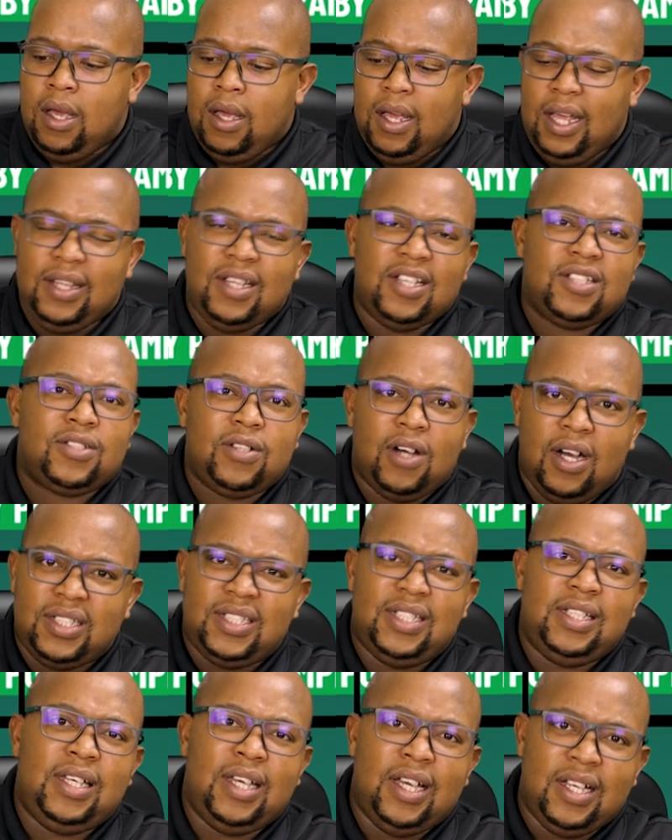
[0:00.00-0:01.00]
in the
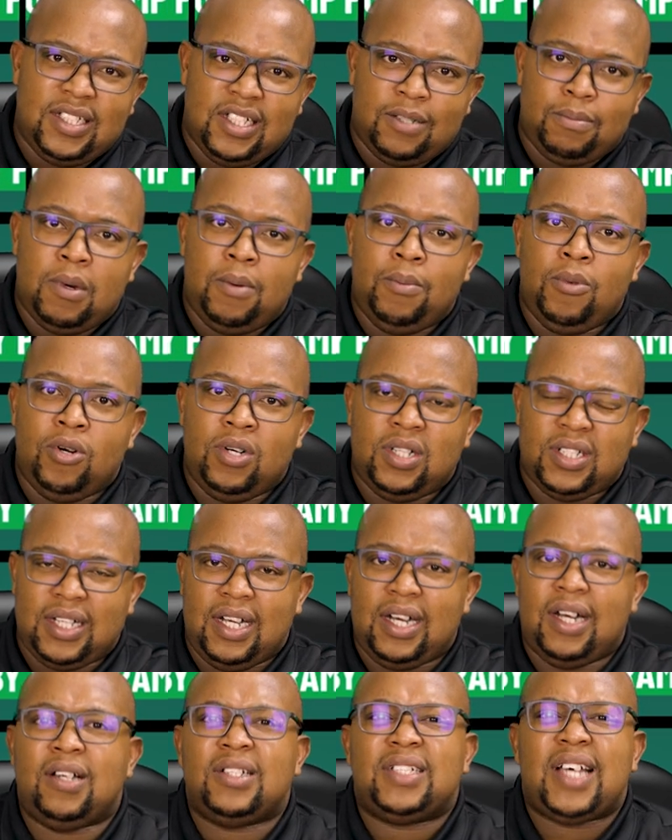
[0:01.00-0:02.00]
starting years at Mamelodi
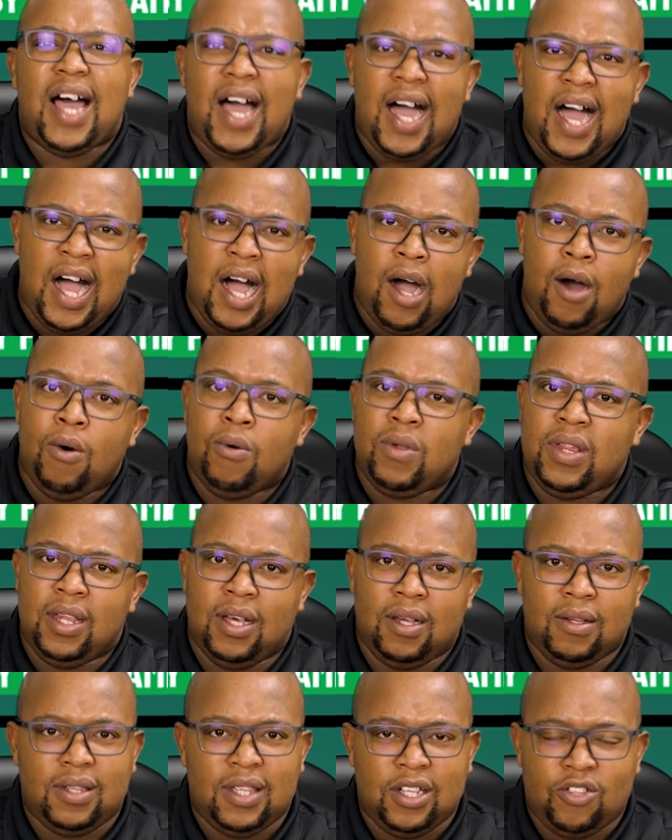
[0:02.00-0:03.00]
Sundowns, how
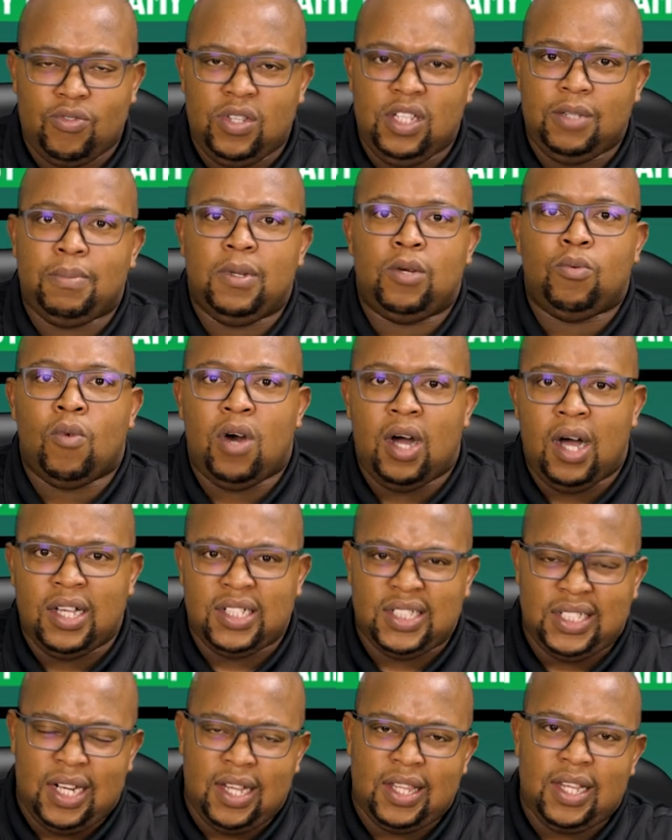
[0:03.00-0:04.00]
the treatment
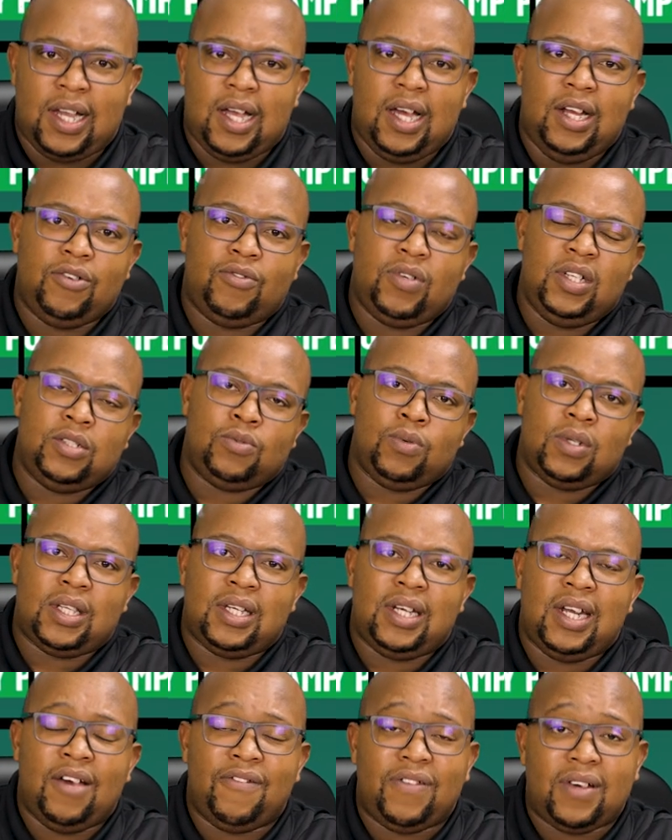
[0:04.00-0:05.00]
was in other countries
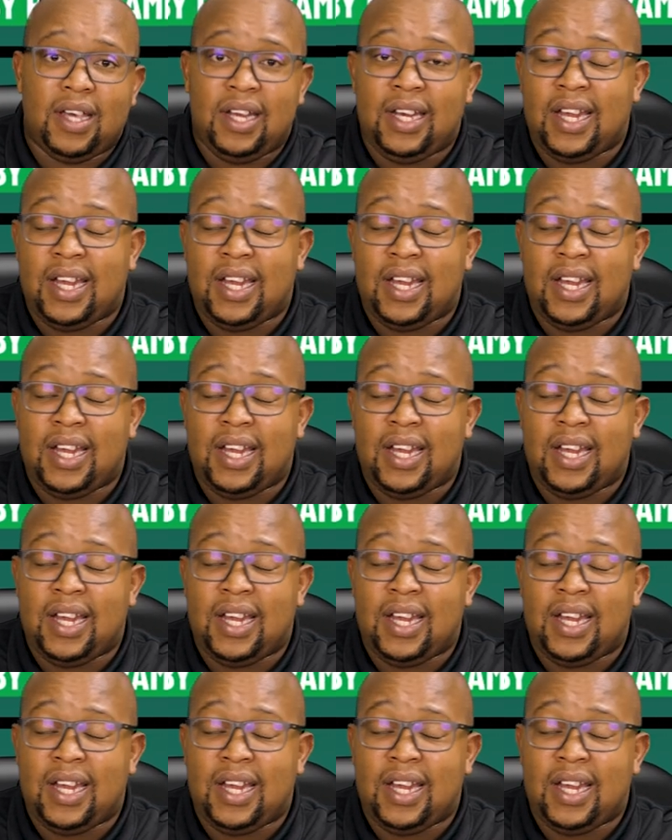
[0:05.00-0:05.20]
within Africa.